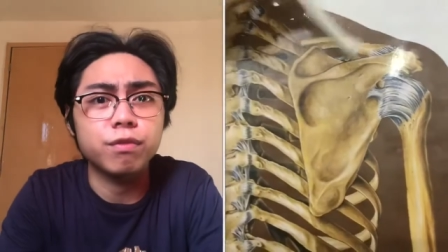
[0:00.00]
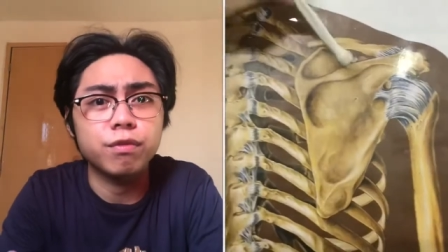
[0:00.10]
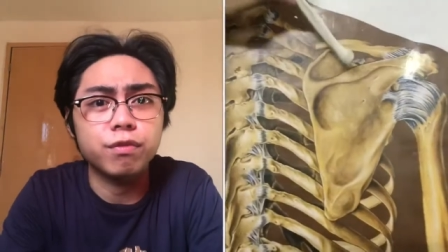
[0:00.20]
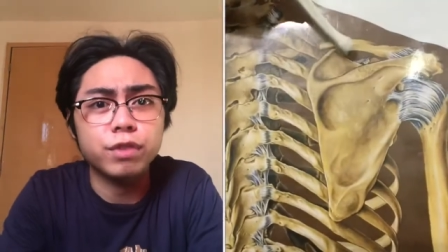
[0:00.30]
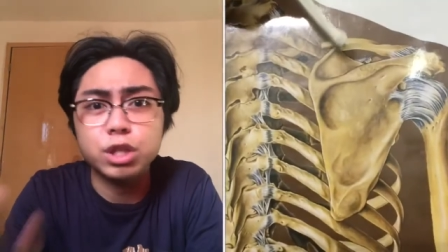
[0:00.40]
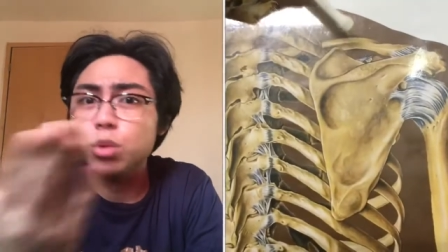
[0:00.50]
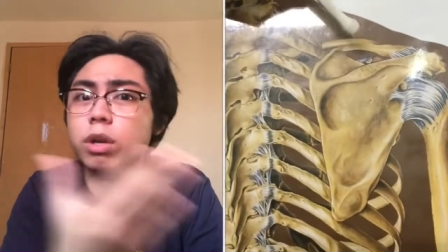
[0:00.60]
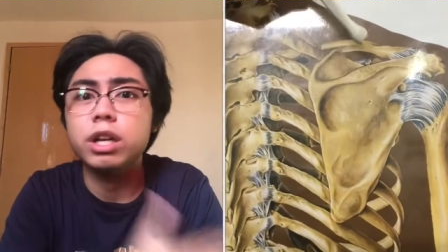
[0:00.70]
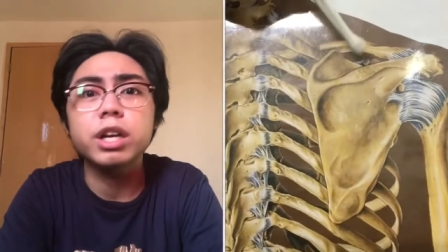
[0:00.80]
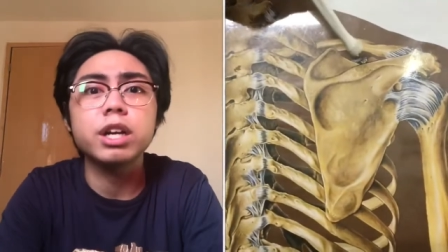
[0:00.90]
visual
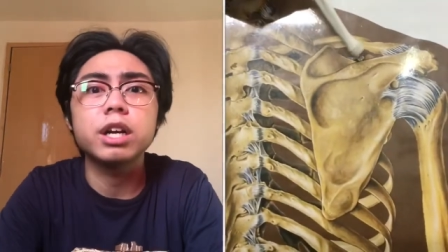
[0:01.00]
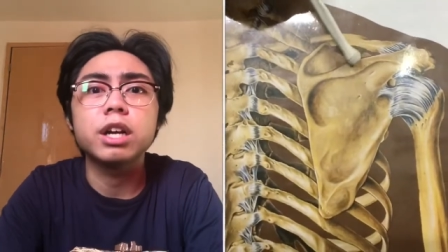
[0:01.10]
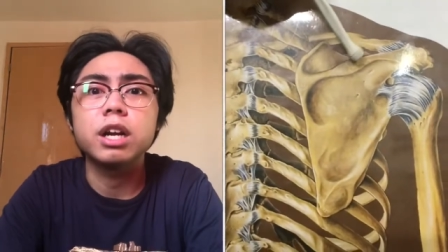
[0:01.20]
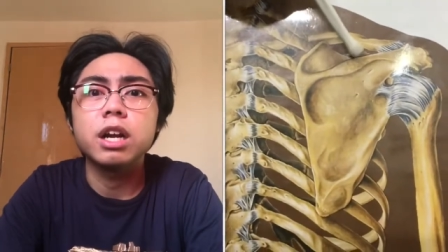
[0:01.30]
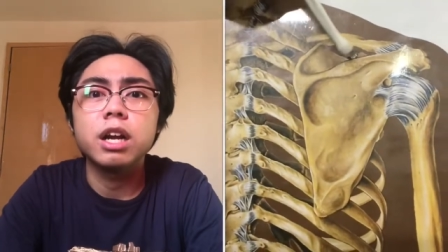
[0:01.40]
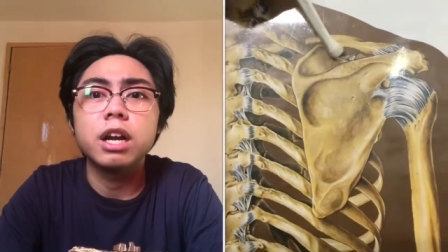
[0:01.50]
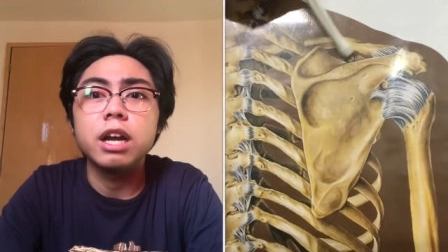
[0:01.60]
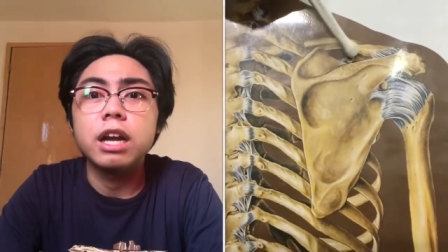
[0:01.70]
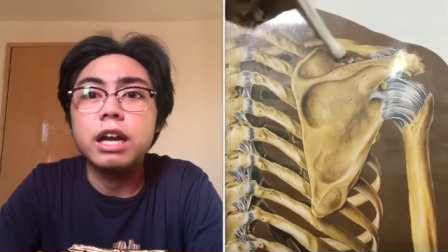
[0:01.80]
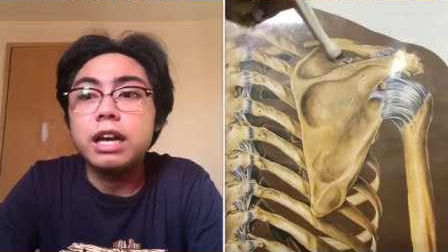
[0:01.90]
learner,
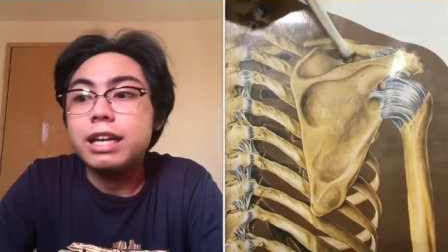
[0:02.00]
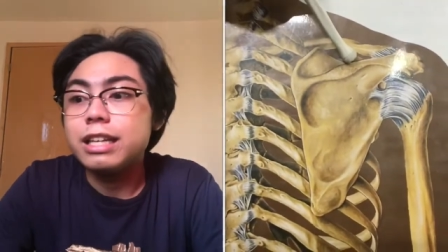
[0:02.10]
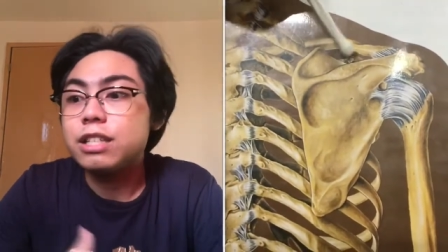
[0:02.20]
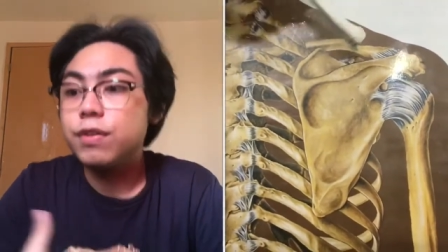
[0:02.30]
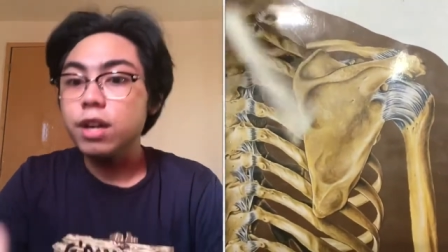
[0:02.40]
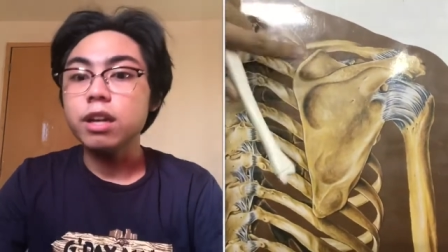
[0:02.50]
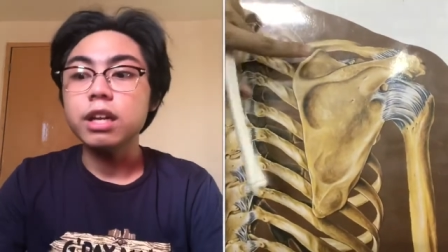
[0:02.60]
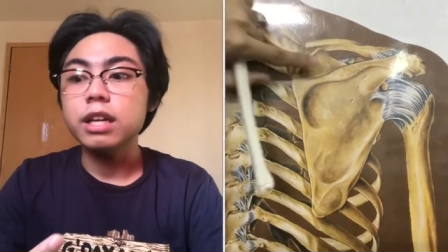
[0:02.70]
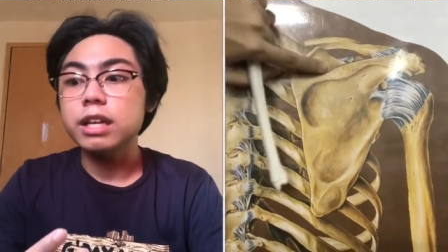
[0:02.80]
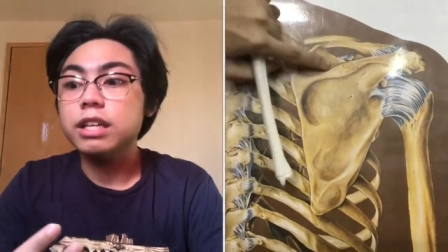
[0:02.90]
it's
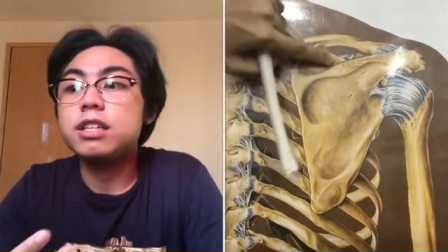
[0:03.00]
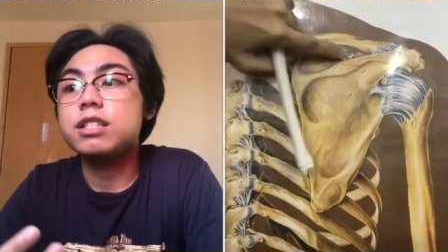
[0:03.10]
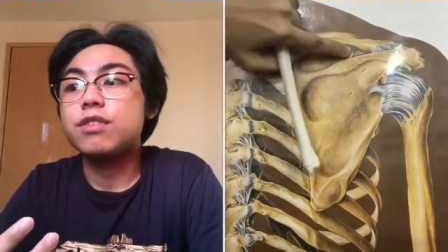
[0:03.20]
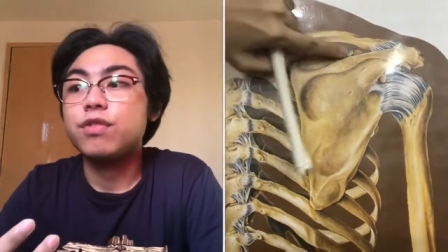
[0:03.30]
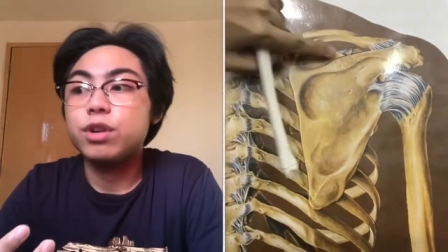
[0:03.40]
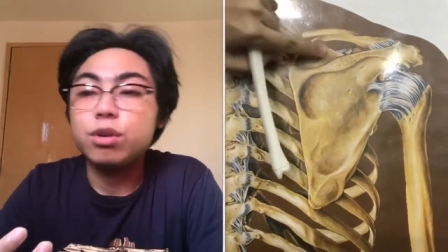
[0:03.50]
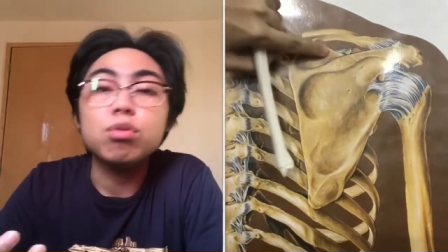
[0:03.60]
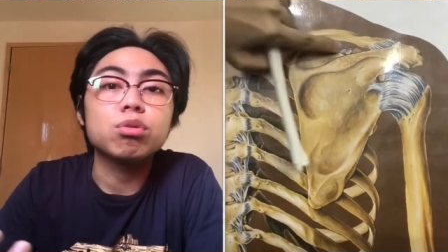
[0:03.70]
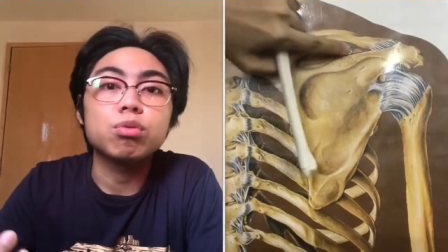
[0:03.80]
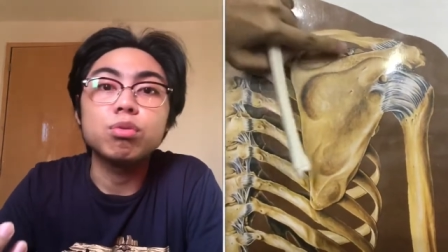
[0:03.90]
very easy for you
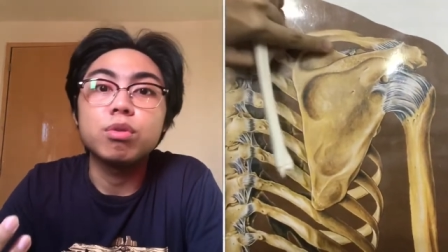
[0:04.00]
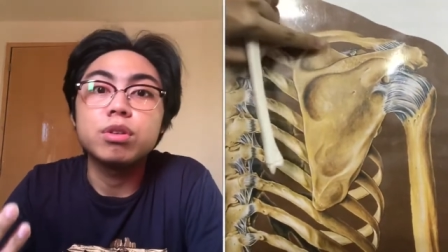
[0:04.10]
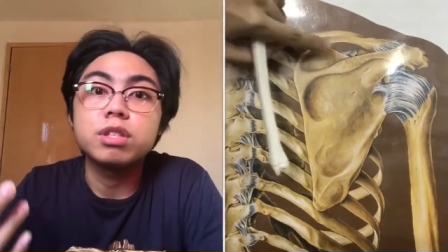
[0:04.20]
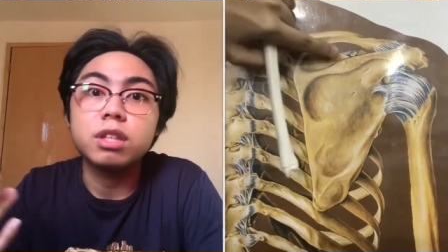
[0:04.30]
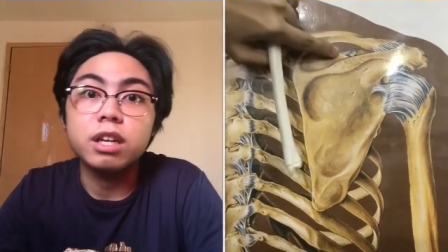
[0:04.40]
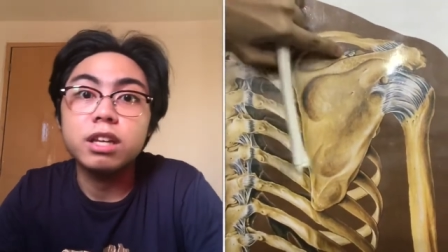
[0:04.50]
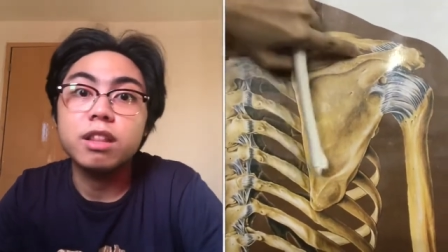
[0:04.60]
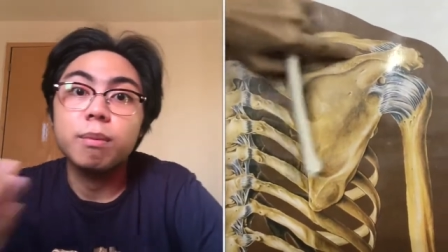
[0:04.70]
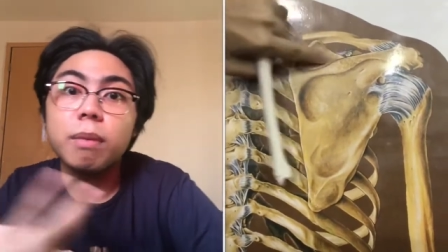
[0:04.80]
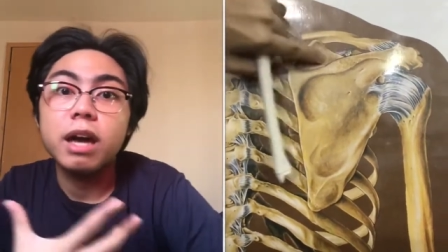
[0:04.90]
to study the
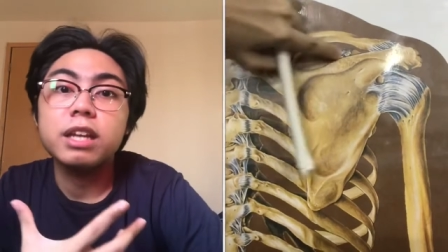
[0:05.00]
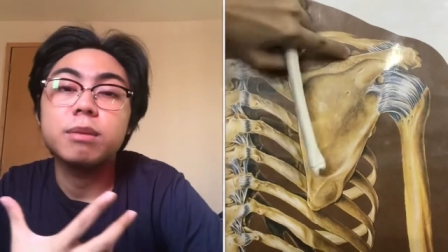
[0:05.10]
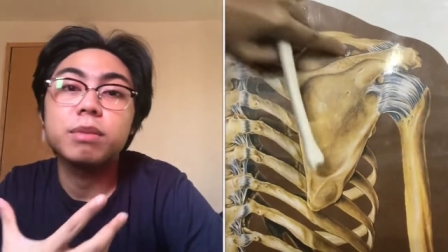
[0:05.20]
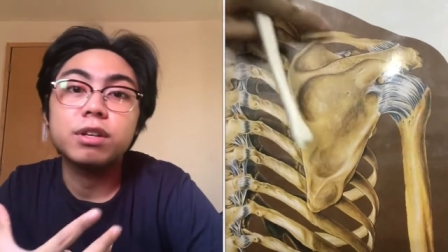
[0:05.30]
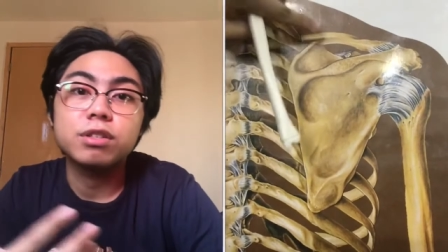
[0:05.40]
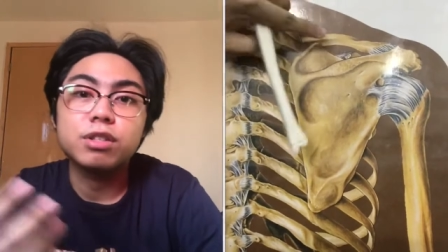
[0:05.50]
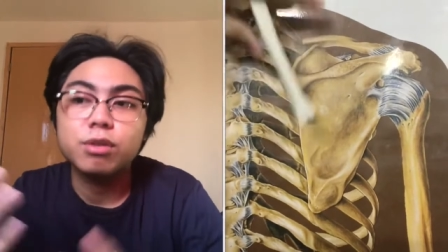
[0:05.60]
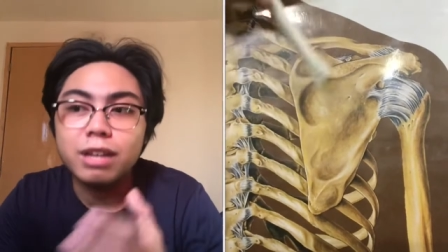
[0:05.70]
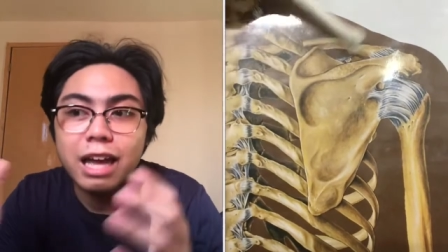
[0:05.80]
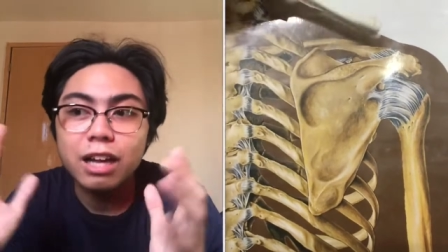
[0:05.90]
body because you
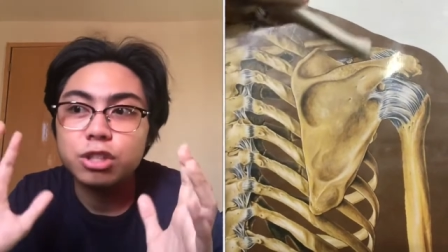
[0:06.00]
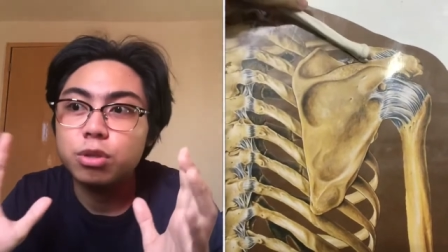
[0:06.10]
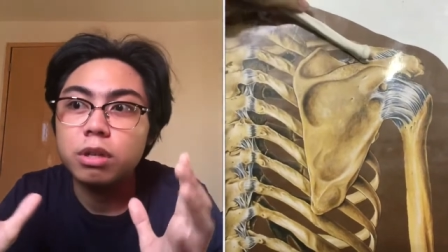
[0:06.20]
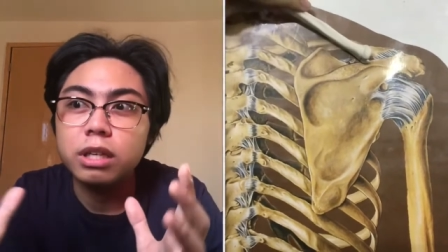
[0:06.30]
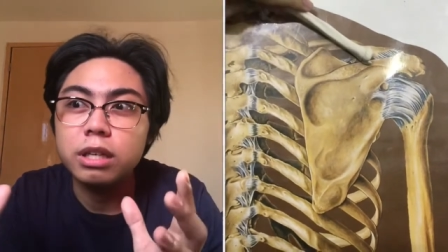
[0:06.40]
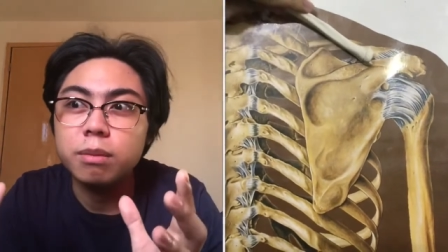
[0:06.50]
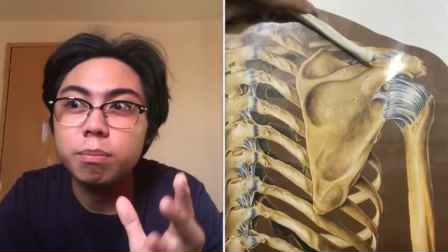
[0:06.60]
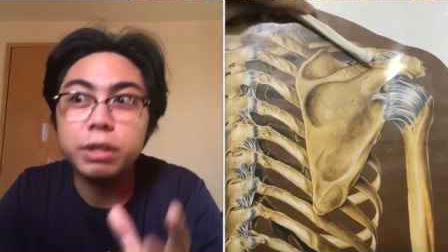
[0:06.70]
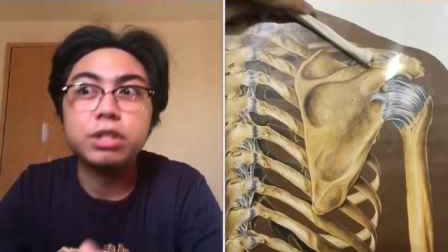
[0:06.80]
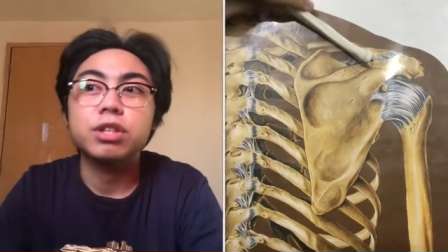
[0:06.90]
can actually
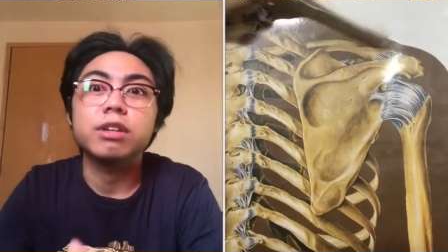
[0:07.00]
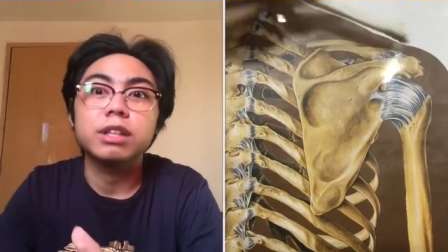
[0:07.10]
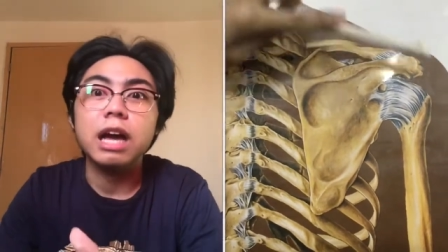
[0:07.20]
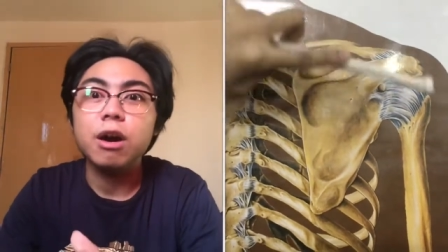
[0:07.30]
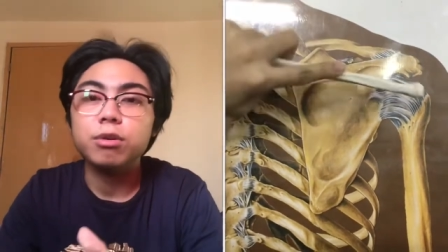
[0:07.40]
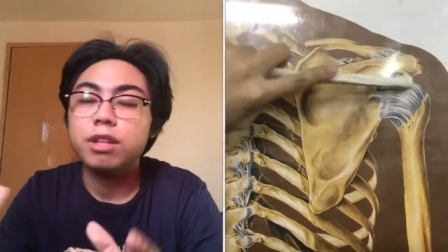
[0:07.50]
picture it out,